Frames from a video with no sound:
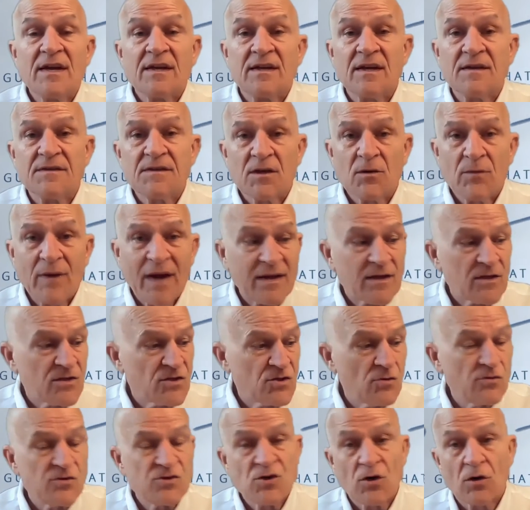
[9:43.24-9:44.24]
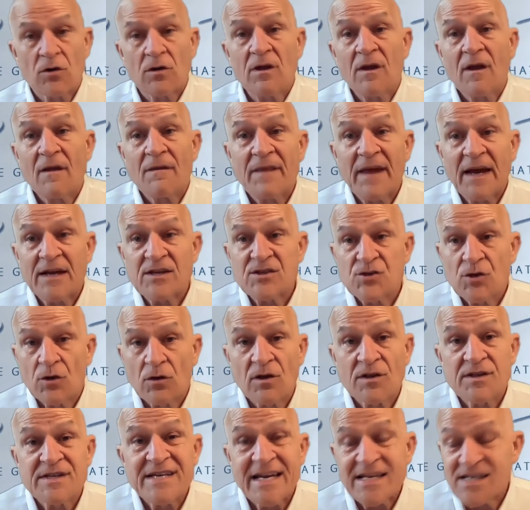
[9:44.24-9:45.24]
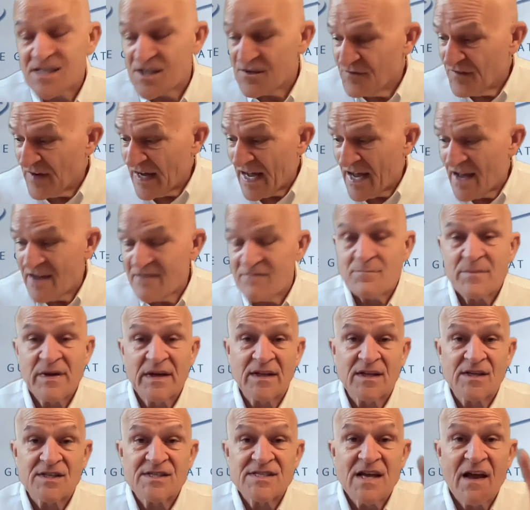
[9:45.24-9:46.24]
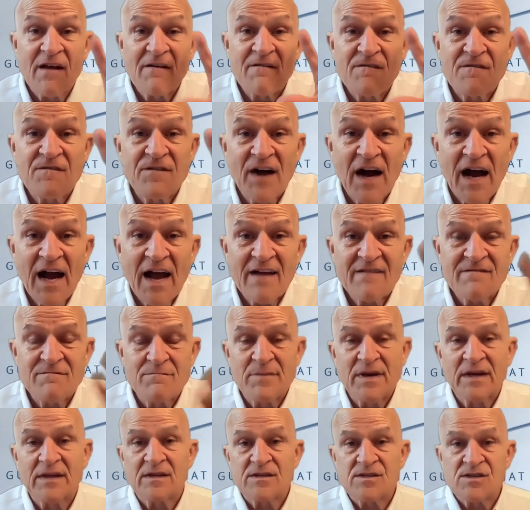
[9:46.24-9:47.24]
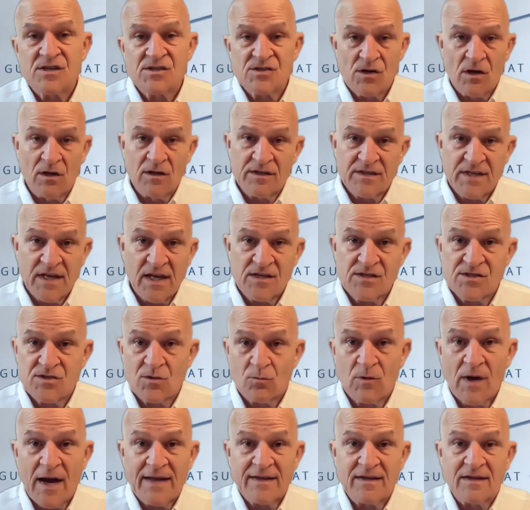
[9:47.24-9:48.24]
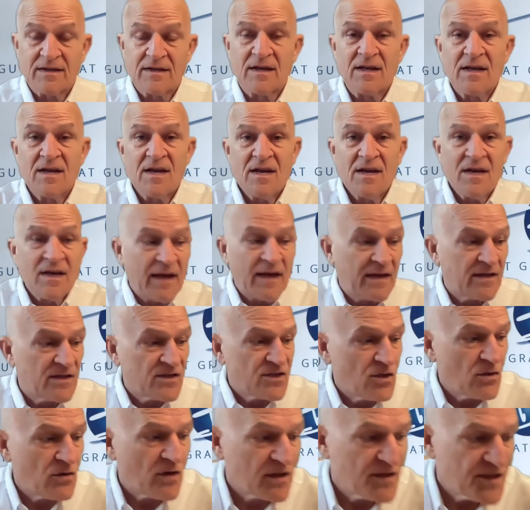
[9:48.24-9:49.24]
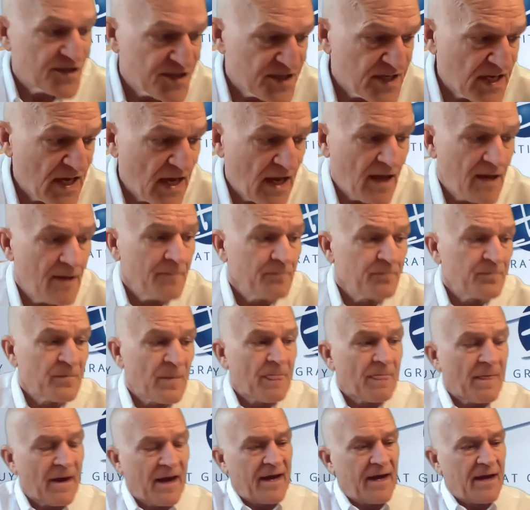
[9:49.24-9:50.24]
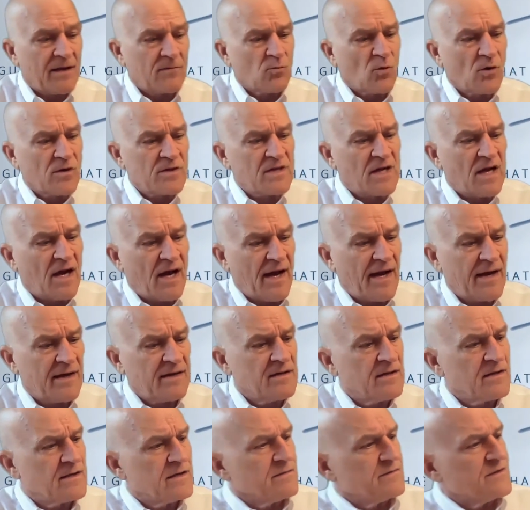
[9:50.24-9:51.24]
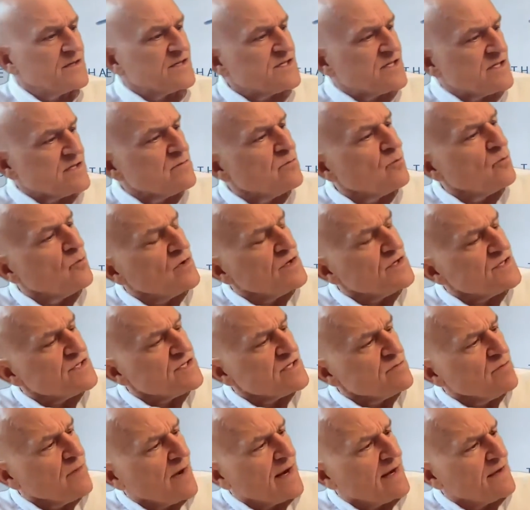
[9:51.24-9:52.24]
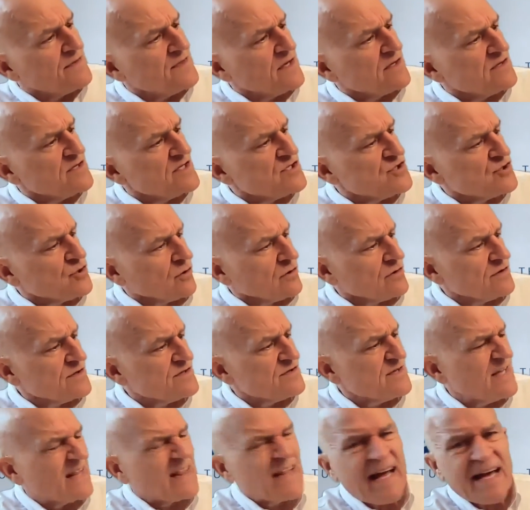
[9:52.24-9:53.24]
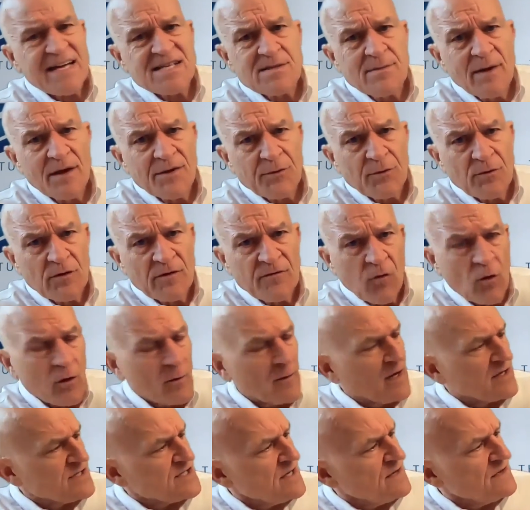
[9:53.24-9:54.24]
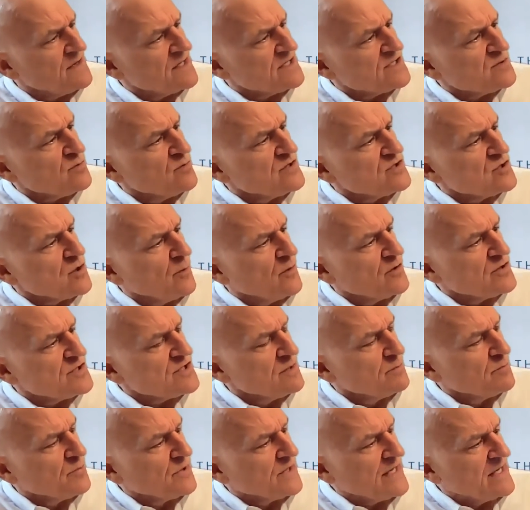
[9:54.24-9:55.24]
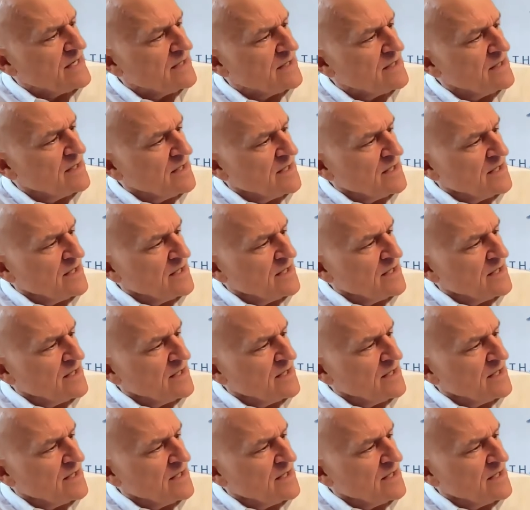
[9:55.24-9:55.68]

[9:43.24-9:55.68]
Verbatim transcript: get the gratitude journal. That journal takes five minutes. Five minutes is all it takes to write in it. And as you can see, I had one guy, this is, this is my, I think this journal lasts about three or four months. I think this one's almost completed.